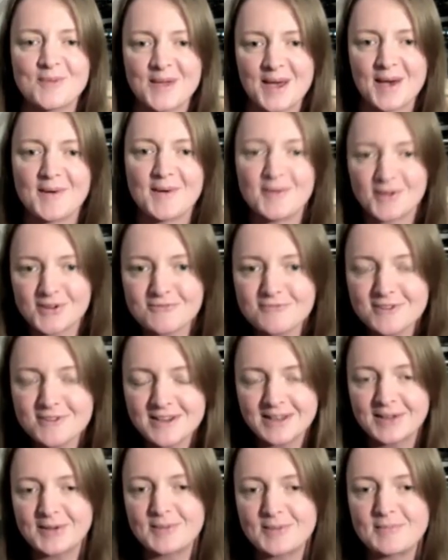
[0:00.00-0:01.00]
Get a
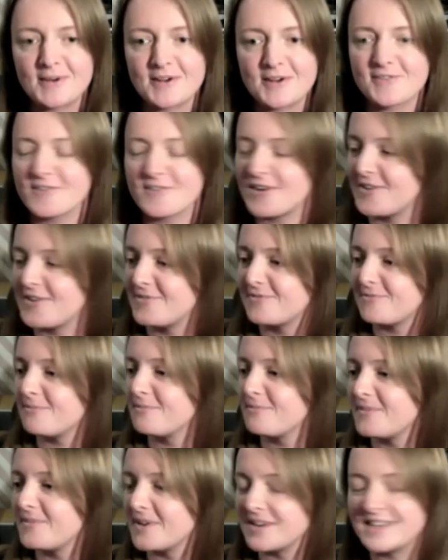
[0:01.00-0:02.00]
really good microphone,
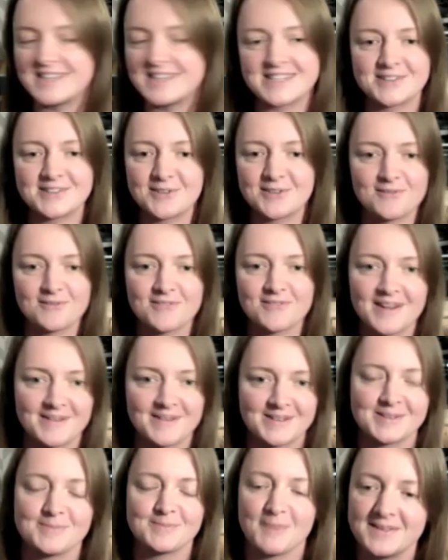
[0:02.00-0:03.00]
but it's not
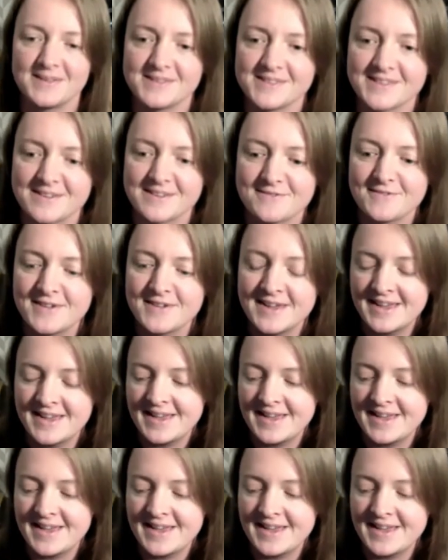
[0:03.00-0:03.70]
that expensive.